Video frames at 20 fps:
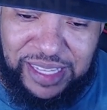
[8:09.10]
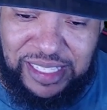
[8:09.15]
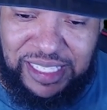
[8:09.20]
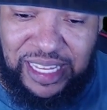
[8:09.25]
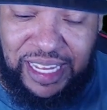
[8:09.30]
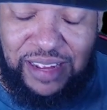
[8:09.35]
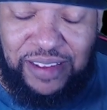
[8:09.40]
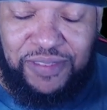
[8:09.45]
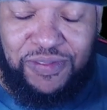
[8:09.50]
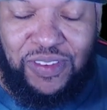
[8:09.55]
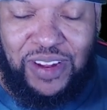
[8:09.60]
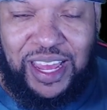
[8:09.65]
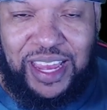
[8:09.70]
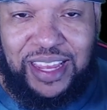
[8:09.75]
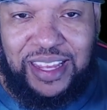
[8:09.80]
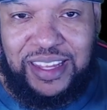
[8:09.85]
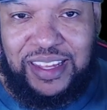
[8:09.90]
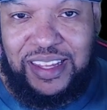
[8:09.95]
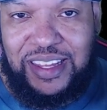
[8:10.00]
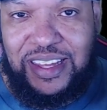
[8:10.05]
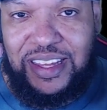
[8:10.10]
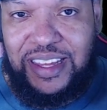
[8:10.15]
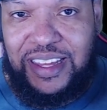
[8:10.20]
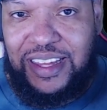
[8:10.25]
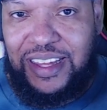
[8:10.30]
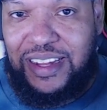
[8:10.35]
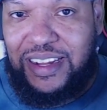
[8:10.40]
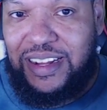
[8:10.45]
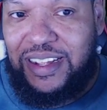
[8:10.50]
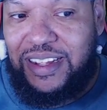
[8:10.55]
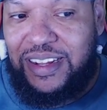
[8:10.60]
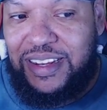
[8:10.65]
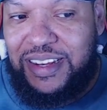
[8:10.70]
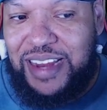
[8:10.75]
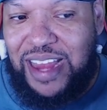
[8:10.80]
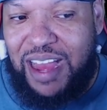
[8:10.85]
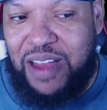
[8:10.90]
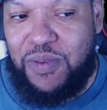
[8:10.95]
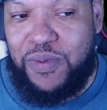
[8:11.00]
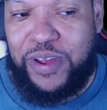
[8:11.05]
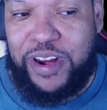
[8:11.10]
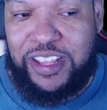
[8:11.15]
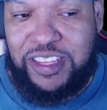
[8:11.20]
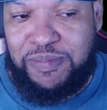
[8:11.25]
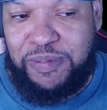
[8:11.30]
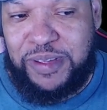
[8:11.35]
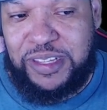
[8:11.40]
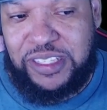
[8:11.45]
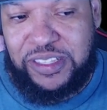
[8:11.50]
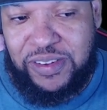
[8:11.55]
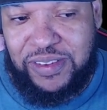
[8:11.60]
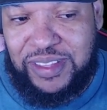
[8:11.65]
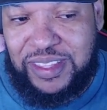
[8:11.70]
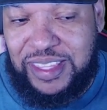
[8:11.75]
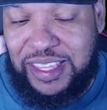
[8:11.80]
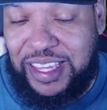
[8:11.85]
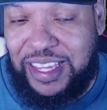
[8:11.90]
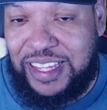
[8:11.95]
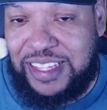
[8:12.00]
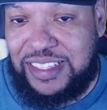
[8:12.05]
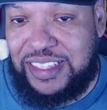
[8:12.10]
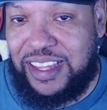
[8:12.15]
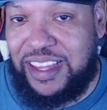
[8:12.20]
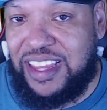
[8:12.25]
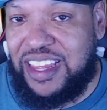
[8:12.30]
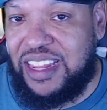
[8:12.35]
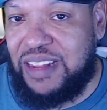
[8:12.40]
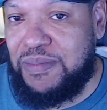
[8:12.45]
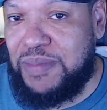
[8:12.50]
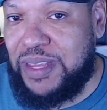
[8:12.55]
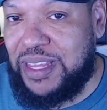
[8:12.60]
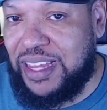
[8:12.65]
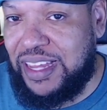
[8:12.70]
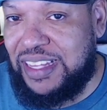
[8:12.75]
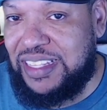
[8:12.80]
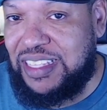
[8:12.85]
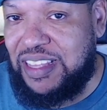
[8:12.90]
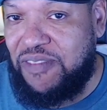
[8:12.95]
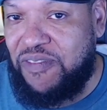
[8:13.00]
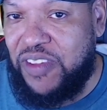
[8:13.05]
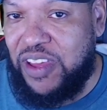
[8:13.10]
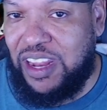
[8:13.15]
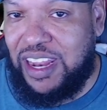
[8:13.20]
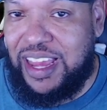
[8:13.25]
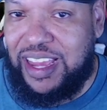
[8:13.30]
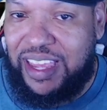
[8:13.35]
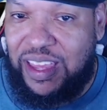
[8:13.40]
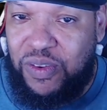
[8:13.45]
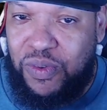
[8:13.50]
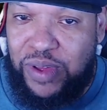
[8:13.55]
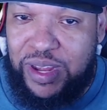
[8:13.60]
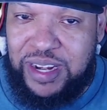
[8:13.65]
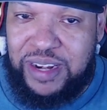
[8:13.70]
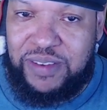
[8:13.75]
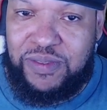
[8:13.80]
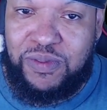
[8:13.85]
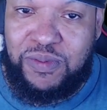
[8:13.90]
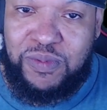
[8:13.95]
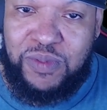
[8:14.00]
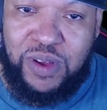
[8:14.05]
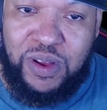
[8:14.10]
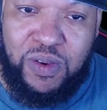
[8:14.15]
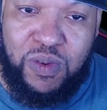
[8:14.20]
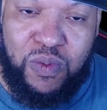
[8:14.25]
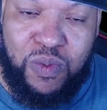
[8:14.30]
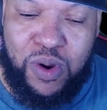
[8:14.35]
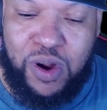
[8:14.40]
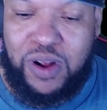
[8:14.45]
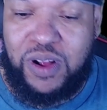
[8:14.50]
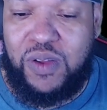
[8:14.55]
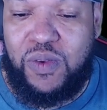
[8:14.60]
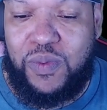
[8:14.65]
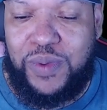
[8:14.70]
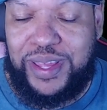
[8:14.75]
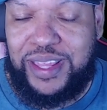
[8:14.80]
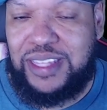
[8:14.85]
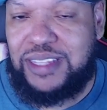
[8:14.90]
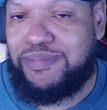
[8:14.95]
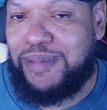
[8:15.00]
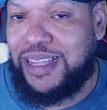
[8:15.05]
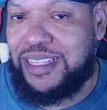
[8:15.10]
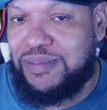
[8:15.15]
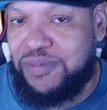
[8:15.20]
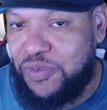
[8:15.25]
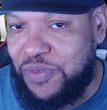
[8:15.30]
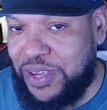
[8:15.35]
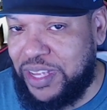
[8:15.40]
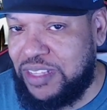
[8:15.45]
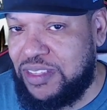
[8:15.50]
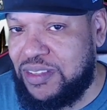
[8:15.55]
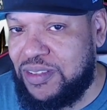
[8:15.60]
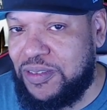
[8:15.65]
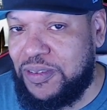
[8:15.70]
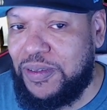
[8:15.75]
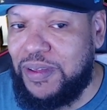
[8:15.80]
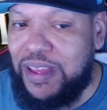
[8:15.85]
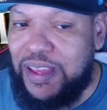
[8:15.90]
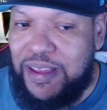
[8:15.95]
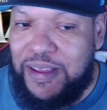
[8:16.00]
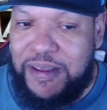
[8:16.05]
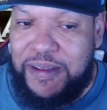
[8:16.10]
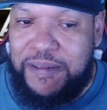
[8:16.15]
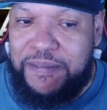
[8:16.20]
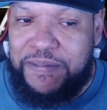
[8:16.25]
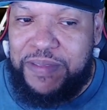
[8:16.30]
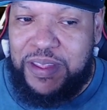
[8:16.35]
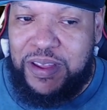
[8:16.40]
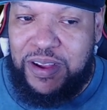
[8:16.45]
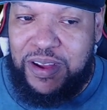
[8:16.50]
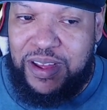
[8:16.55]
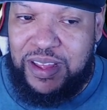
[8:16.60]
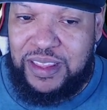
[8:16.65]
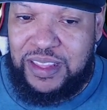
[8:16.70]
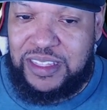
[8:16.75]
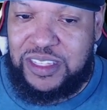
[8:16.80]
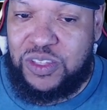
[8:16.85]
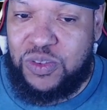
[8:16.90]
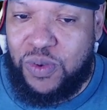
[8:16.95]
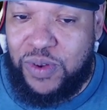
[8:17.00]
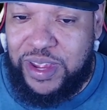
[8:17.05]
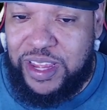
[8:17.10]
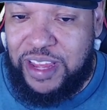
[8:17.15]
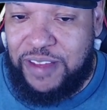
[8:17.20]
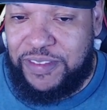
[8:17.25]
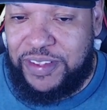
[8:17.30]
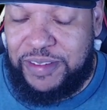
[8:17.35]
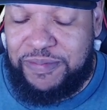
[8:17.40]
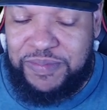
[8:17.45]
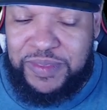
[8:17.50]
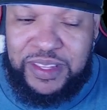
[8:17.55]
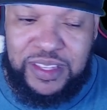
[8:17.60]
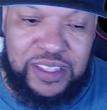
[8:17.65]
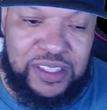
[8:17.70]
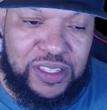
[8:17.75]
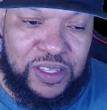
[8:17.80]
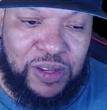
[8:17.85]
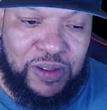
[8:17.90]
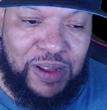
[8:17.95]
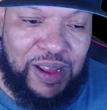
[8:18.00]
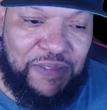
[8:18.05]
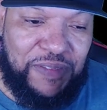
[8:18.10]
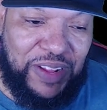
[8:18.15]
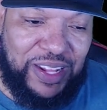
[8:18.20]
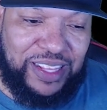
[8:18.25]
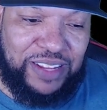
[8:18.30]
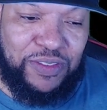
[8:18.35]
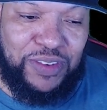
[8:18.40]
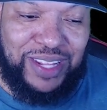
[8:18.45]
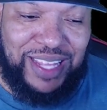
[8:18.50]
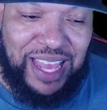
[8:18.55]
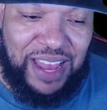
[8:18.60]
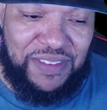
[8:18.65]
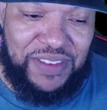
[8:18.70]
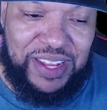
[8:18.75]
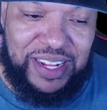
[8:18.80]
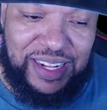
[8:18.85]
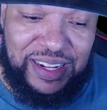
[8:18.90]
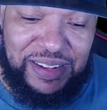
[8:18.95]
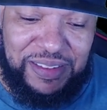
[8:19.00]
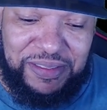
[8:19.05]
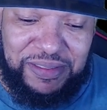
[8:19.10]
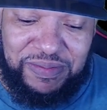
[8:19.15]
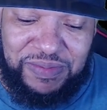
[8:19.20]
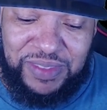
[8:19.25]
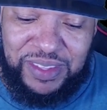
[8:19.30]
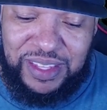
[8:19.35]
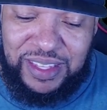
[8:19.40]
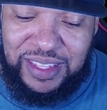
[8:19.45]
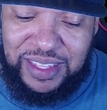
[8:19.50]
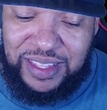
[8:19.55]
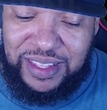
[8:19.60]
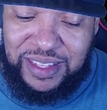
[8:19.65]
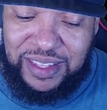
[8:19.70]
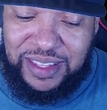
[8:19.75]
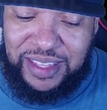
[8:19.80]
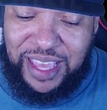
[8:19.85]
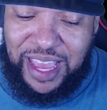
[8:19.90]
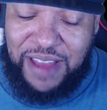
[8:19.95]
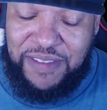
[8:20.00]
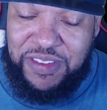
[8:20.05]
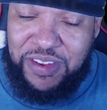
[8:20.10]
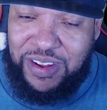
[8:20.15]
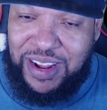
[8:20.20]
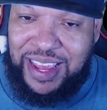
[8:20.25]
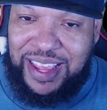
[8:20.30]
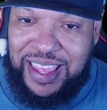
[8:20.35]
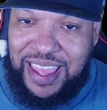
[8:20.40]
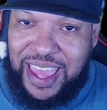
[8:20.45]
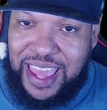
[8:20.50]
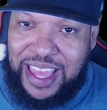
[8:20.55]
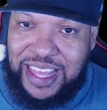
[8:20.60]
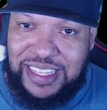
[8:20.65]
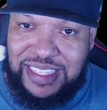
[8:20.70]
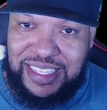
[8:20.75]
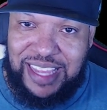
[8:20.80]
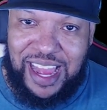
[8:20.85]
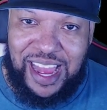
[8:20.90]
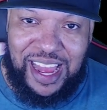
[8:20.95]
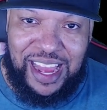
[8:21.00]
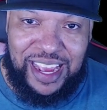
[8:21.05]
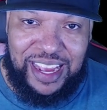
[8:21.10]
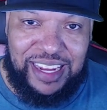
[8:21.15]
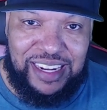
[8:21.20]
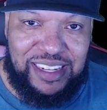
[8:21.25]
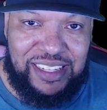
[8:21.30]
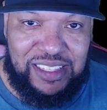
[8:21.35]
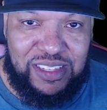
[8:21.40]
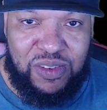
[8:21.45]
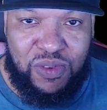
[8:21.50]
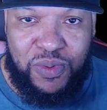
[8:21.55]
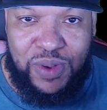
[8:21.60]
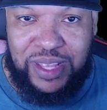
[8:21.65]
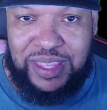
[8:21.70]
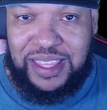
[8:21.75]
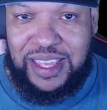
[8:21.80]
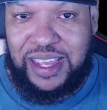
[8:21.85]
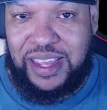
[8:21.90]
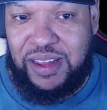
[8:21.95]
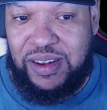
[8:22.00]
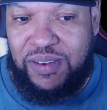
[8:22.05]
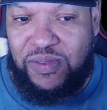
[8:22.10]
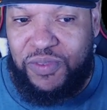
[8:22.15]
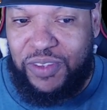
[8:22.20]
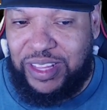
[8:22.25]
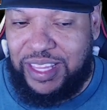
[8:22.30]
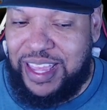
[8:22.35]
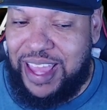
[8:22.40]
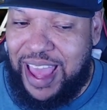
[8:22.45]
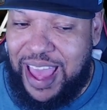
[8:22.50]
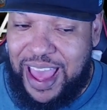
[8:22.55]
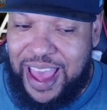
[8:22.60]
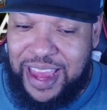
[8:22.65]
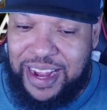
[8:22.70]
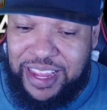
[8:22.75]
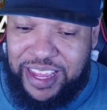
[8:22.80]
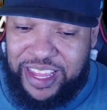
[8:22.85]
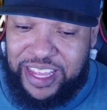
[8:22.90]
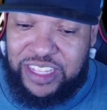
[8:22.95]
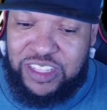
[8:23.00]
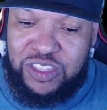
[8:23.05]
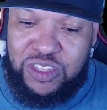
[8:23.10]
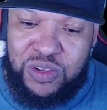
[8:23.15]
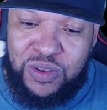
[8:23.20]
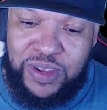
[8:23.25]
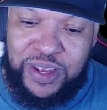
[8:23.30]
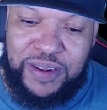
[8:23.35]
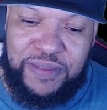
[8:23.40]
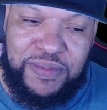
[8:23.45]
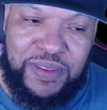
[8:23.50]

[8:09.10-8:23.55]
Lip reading: they've like not wanted to put certain things in because they felt like it wouldn't work with Space Marine 2, the story of it. So I feel like they really have it, they have their like hands tied to what they could really add into it.